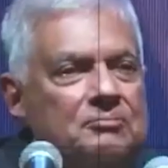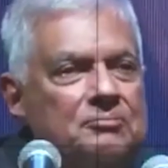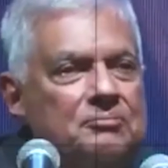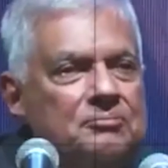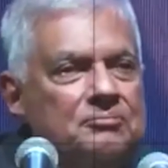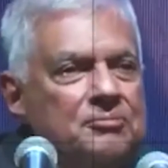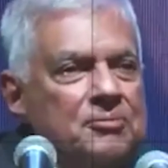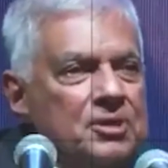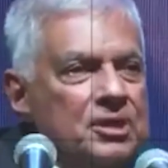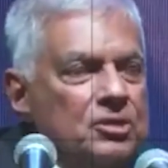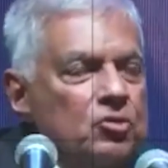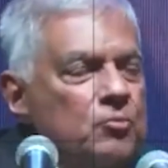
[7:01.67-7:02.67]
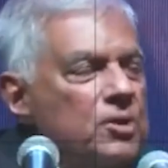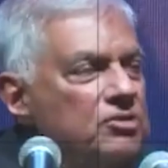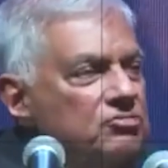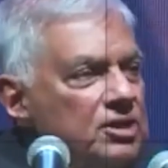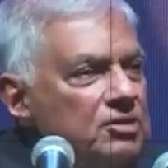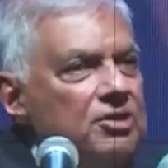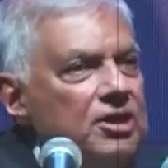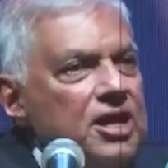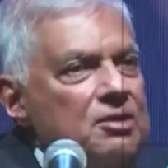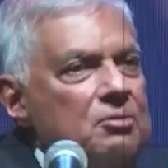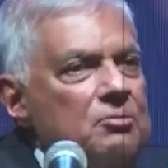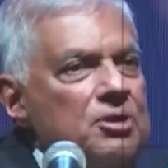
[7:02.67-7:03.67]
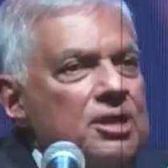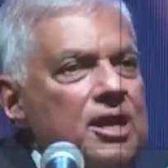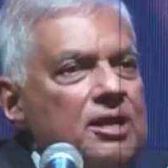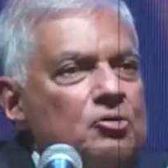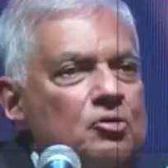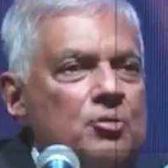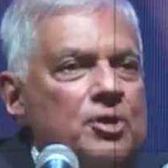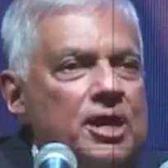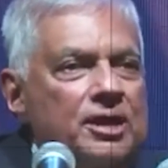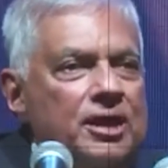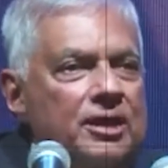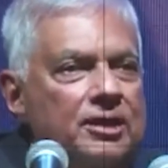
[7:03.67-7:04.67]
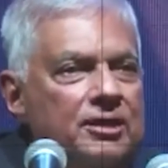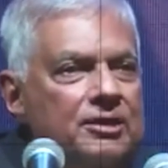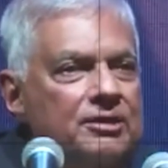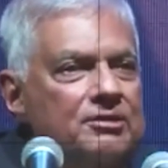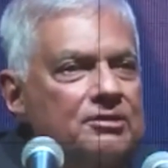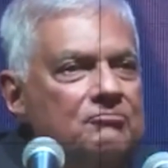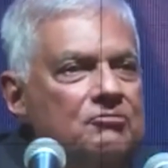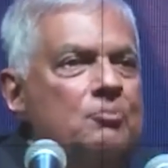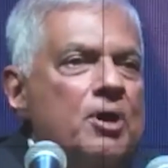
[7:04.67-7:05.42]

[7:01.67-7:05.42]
to talk to me. In the end, I asked Mahinda.